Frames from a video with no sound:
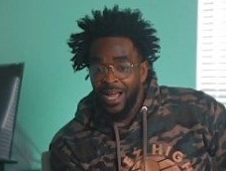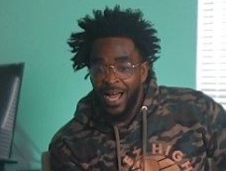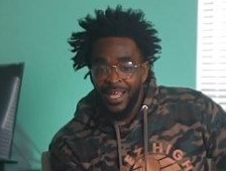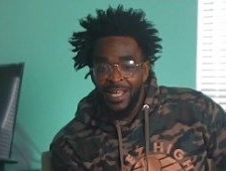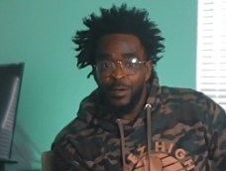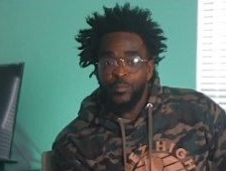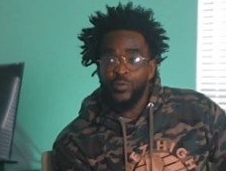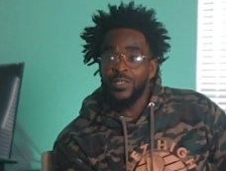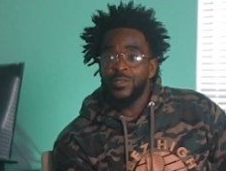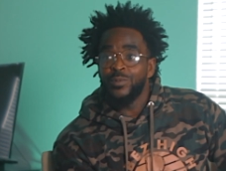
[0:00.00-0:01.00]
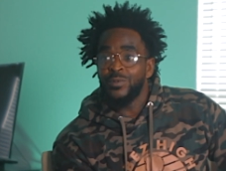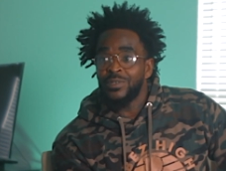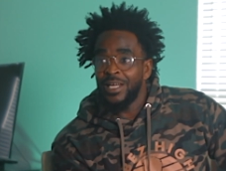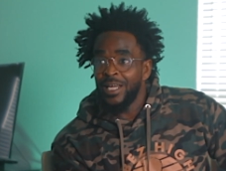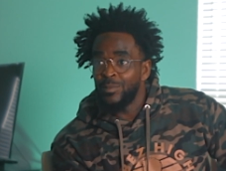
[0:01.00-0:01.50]
I had
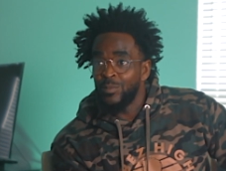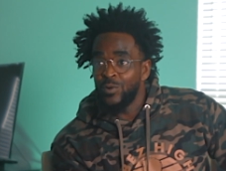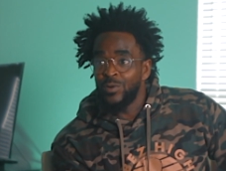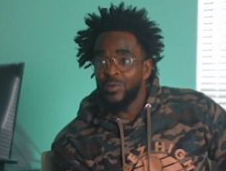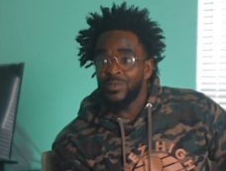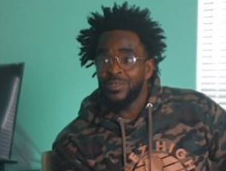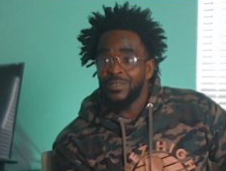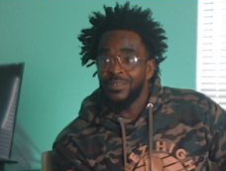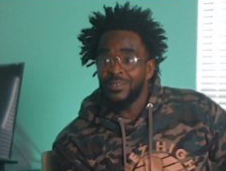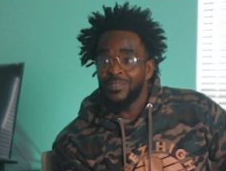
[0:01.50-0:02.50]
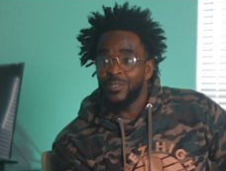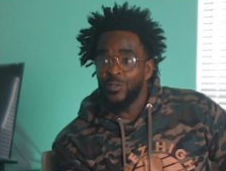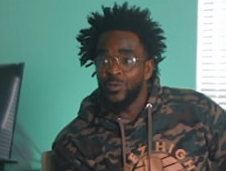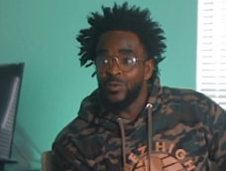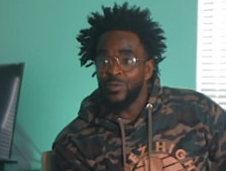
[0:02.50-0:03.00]
principles, I had morals.
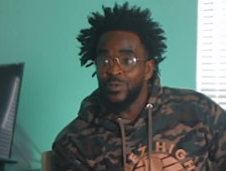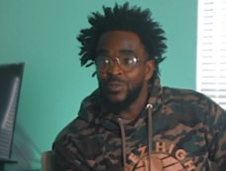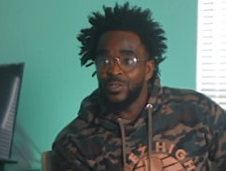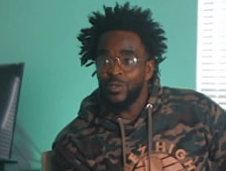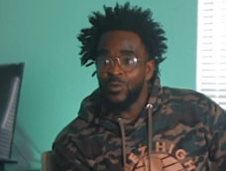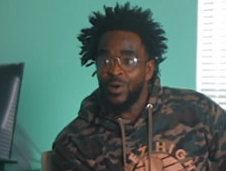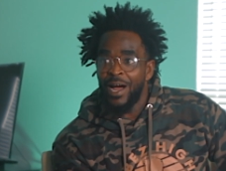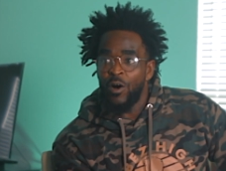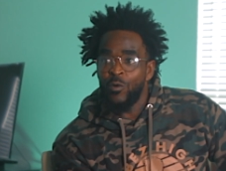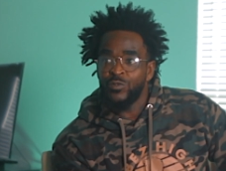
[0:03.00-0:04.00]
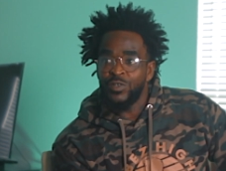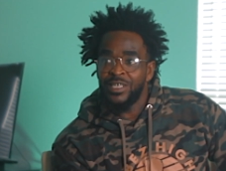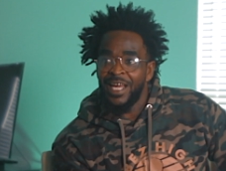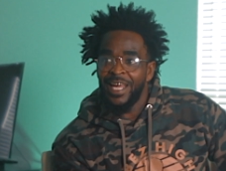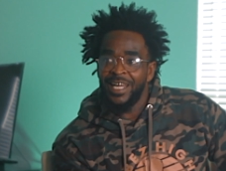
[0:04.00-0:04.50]
So so I always
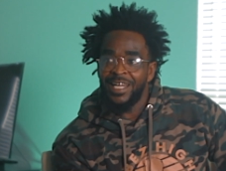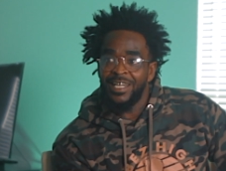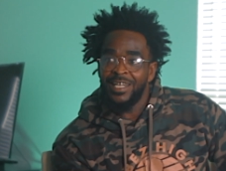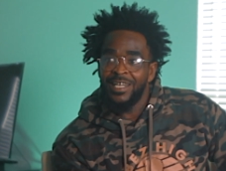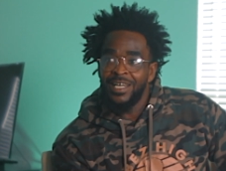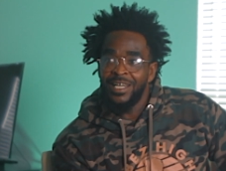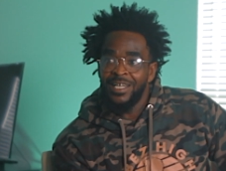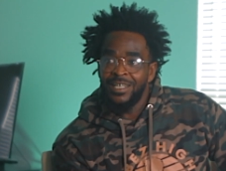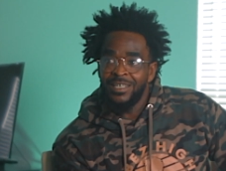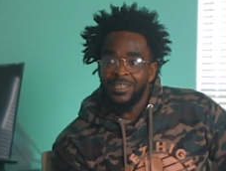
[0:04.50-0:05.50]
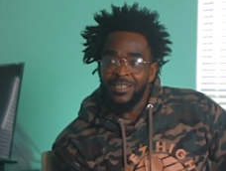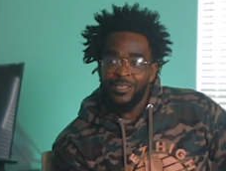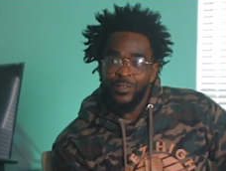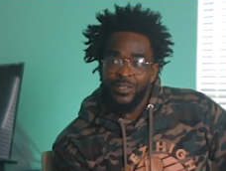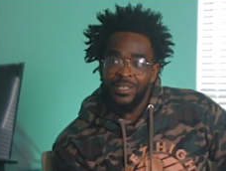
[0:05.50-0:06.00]
retained a
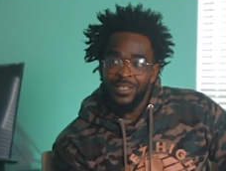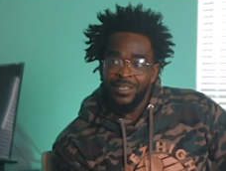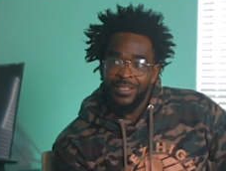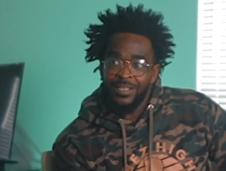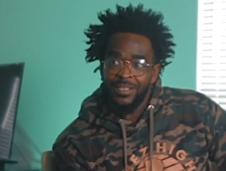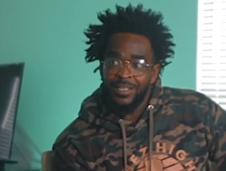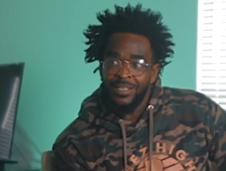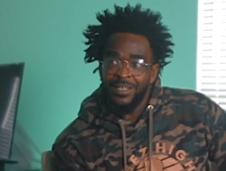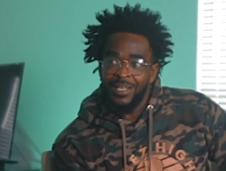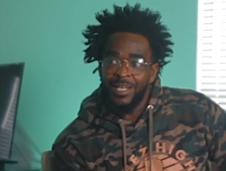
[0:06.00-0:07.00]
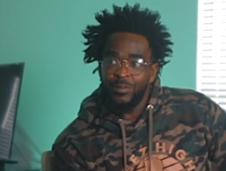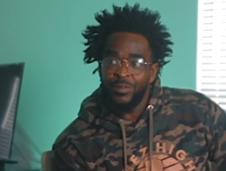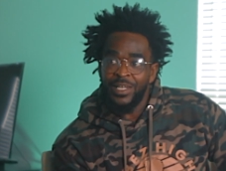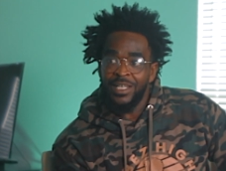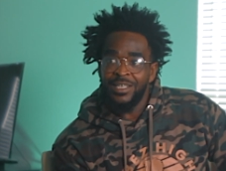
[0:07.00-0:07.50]
certain
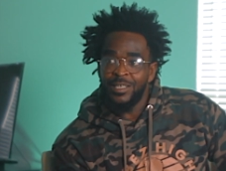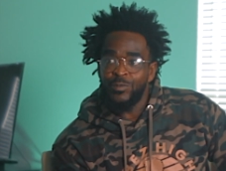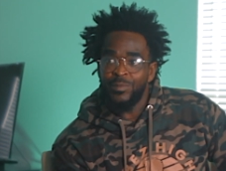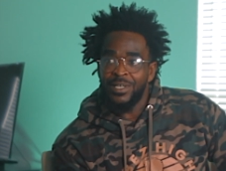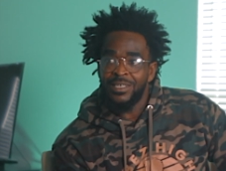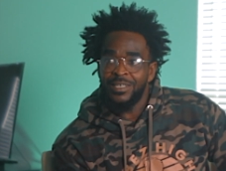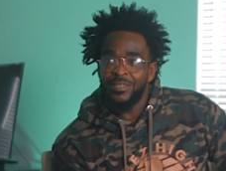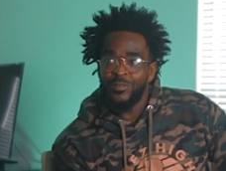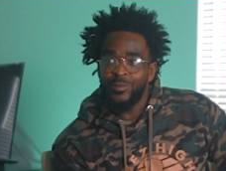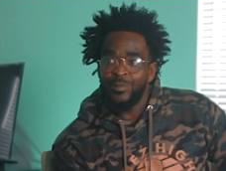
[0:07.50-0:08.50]
level of energy with myself.